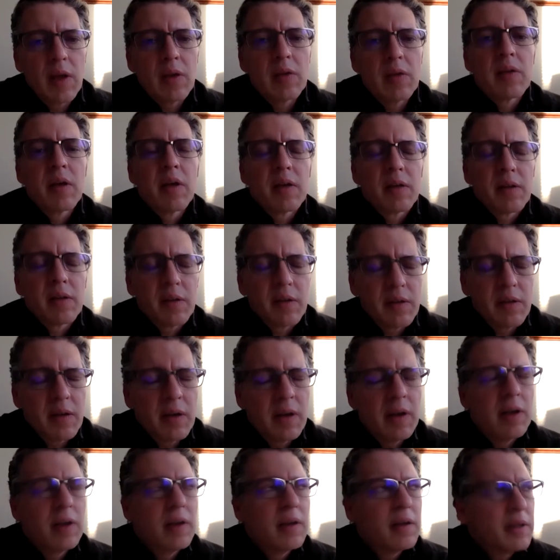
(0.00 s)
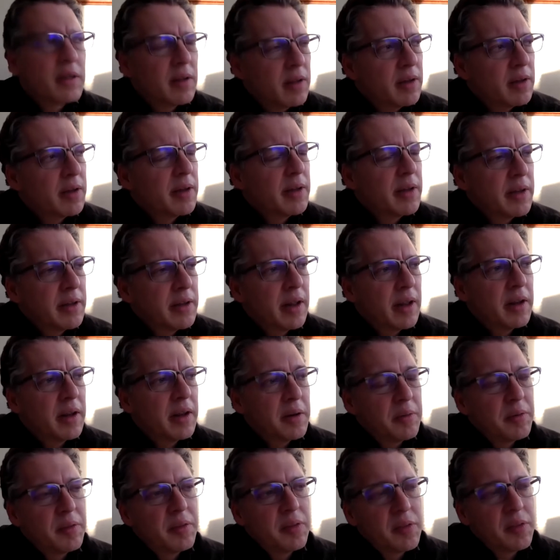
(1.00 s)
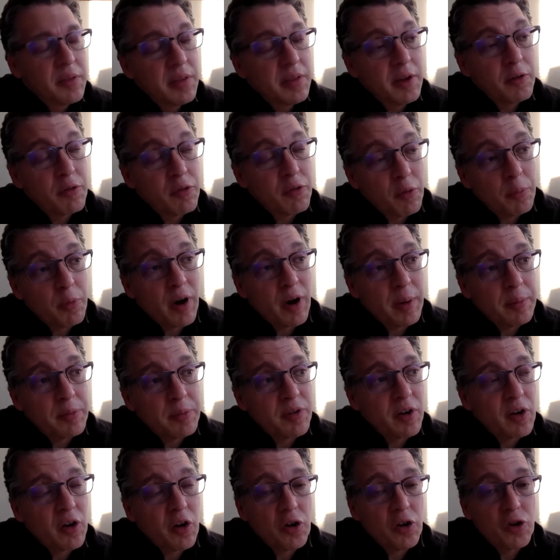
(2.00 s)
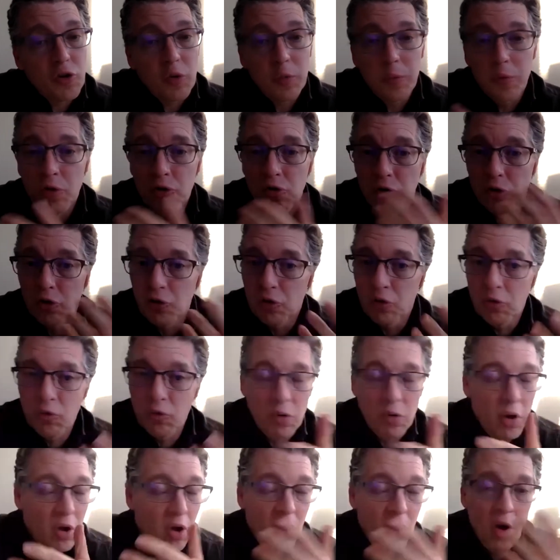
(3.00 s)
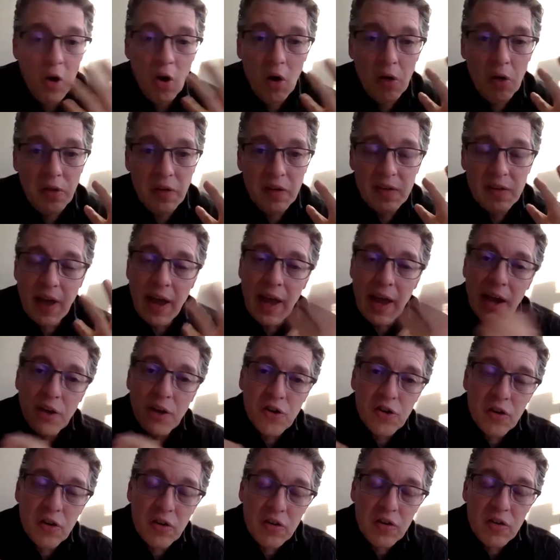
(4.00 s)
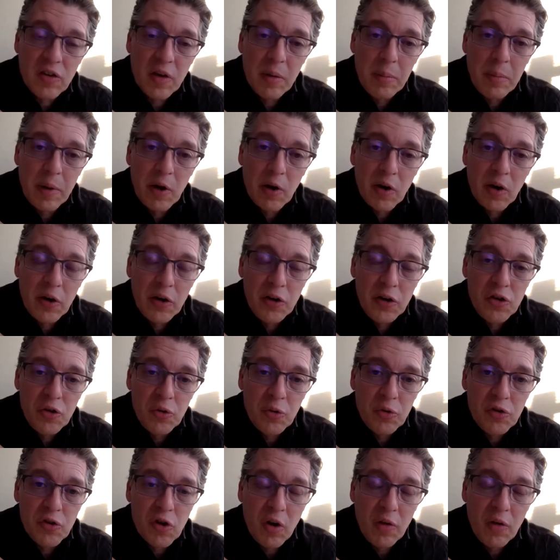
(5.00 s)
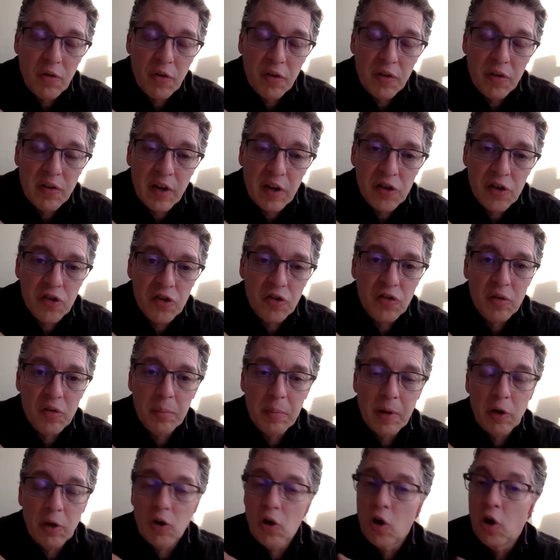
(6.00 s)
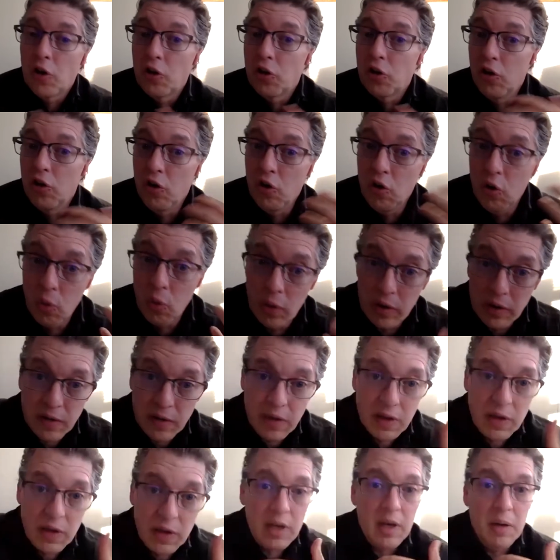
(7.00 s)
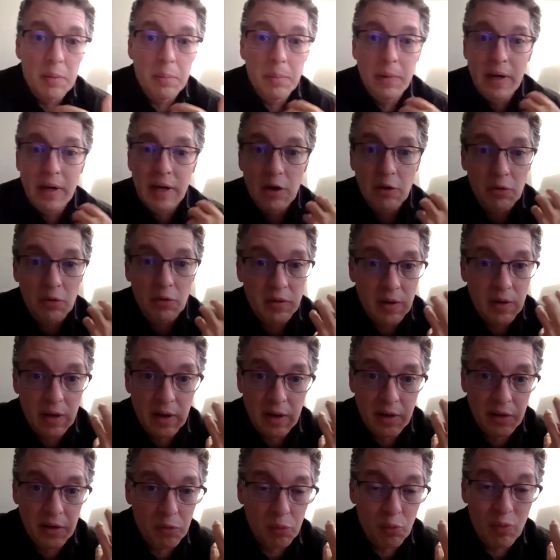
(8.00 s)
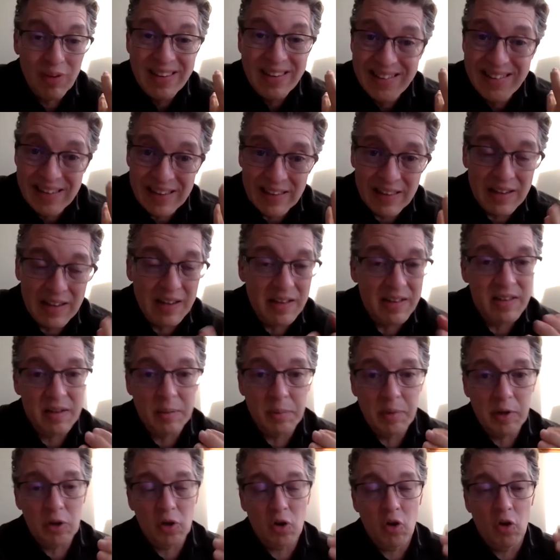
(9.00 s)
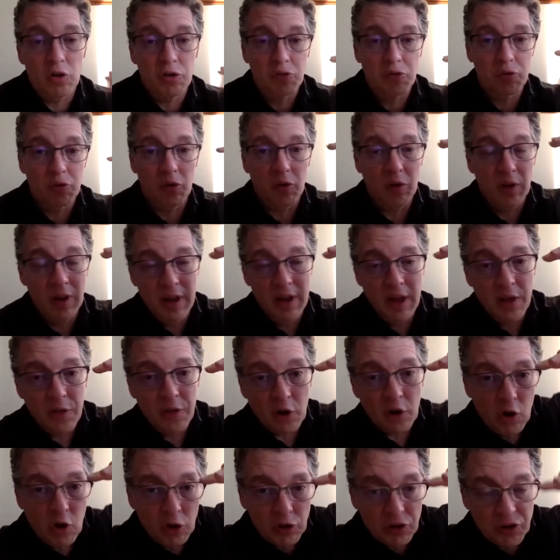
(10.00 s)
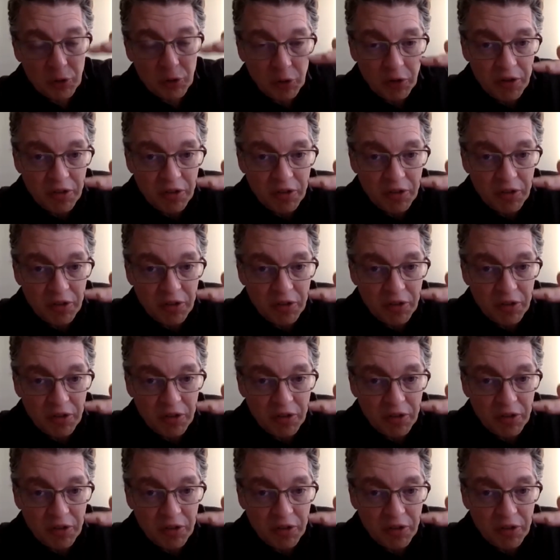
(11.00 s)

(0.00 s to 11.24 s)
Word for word: exactly. Yeah. Yeah. And and therefore perhaps a contribution to all these anxious American Jewish conversations about continuity, about uh, resilience, about cultural yeah. the cultural